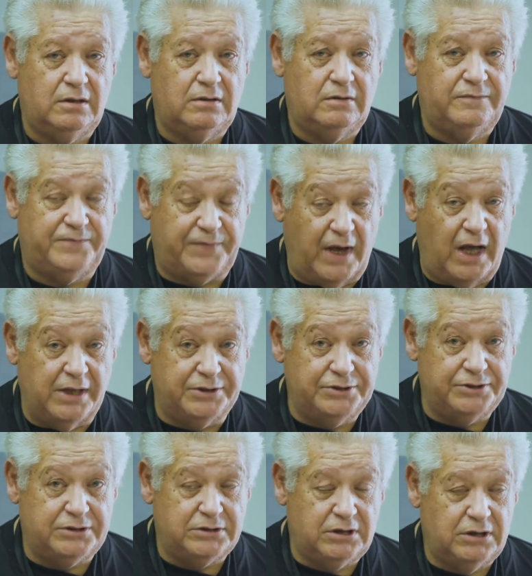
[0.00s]

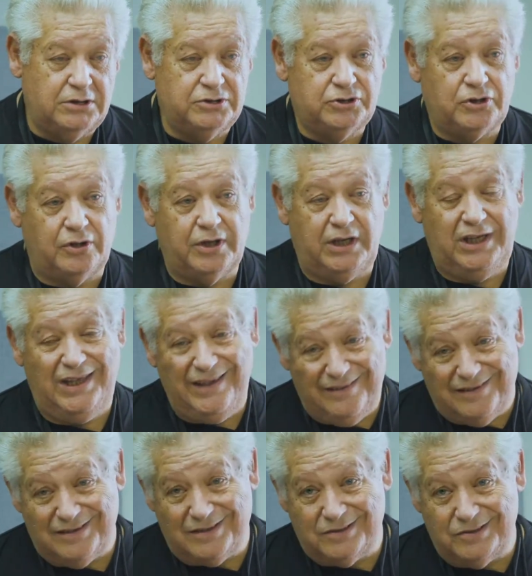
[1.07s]
funds so that he
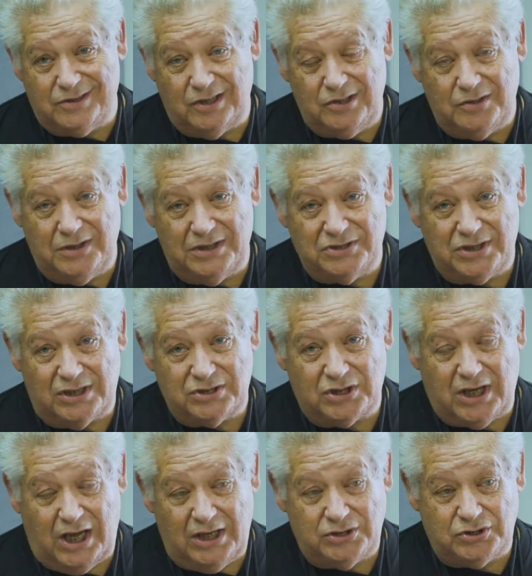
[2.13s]
could continue his
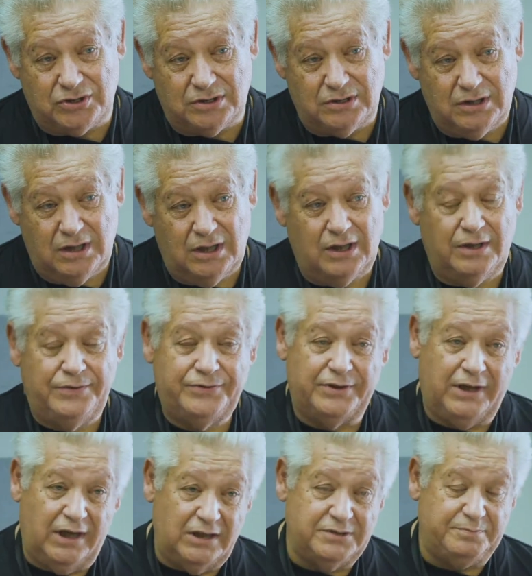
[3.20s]
education to
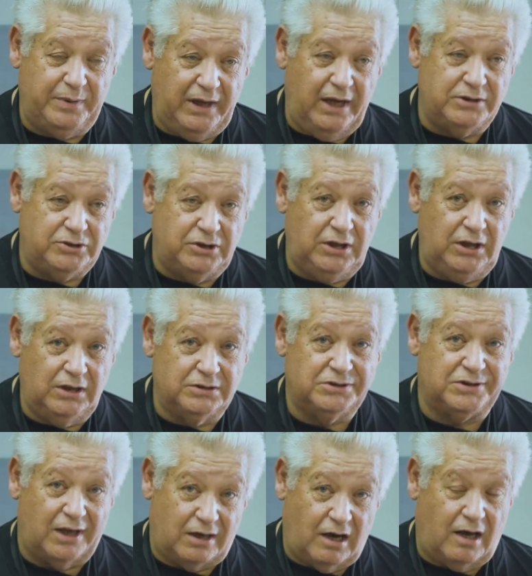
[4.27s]
get his PhD in
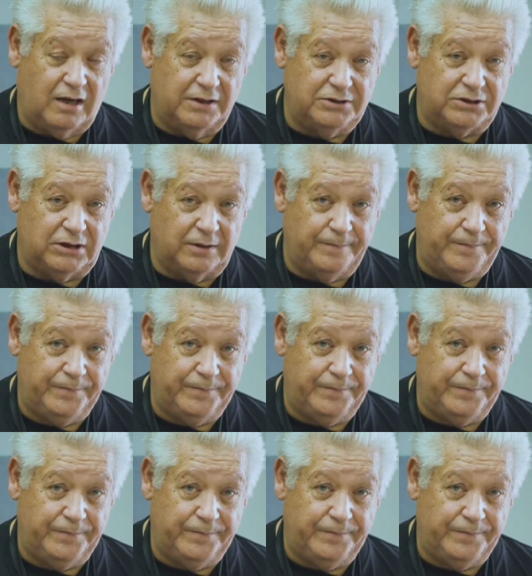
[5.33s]
psychology.